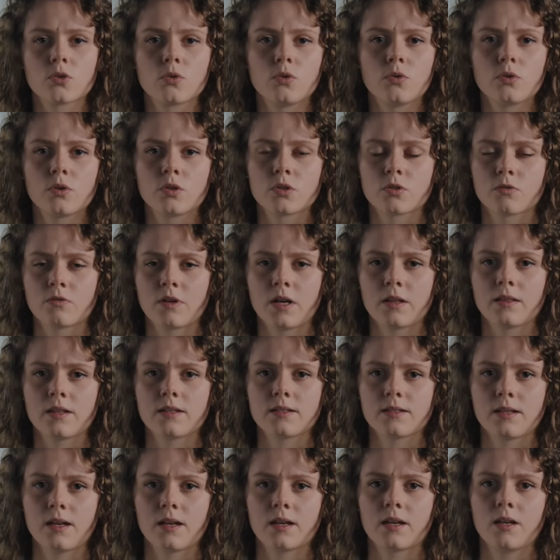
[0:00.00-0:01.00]
corners around the
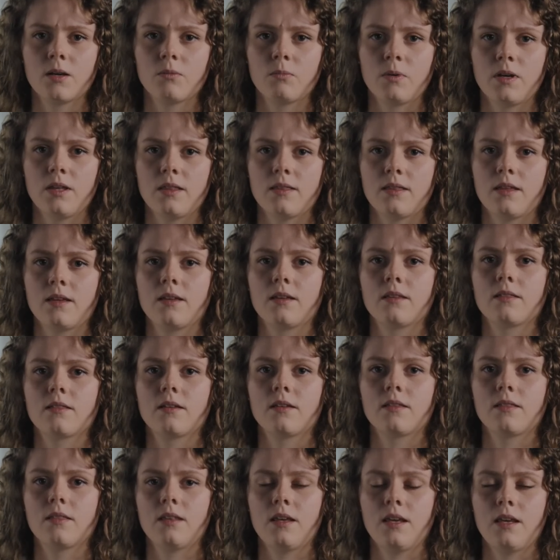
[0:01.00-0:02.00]
circuit we think
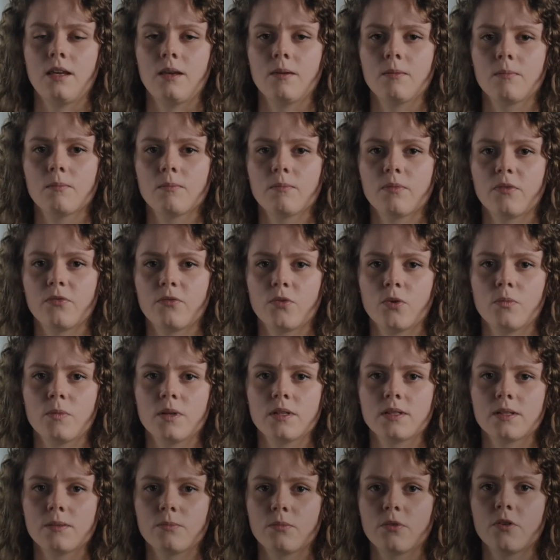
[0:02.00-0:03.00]
that the
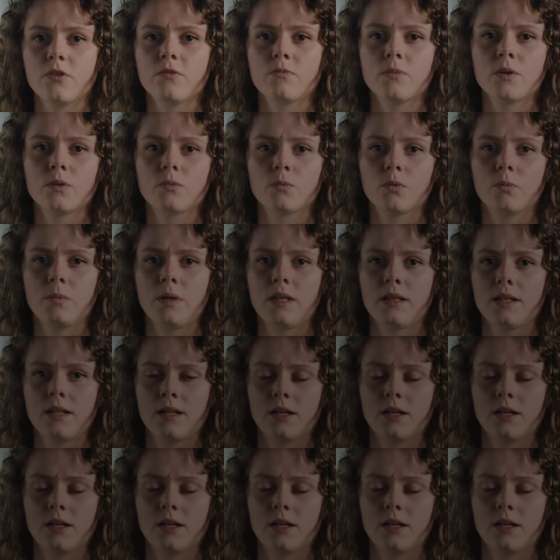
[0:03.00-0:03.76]
performance improvement will be the